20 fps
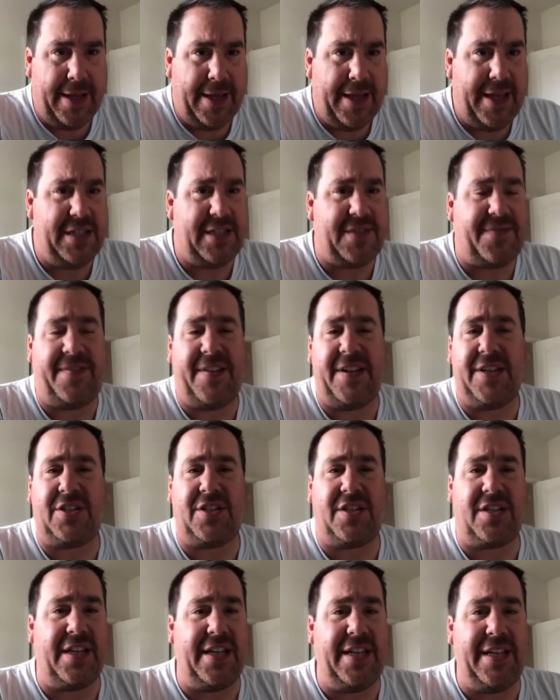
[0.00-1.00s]
He's
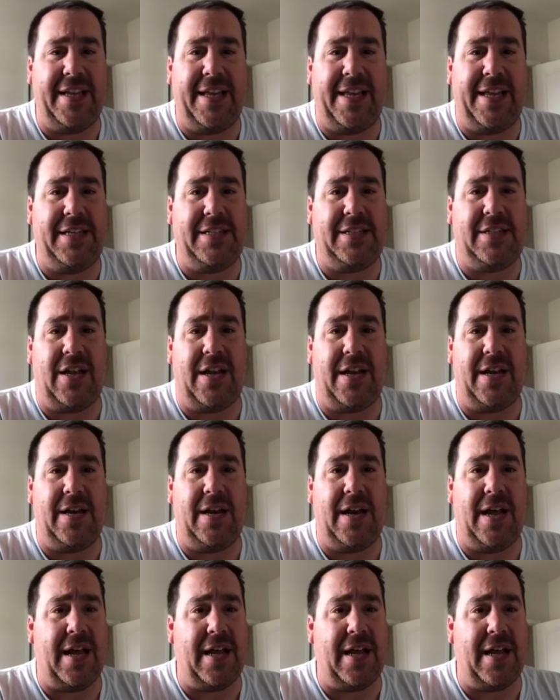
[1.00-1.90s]
fished. He he's done.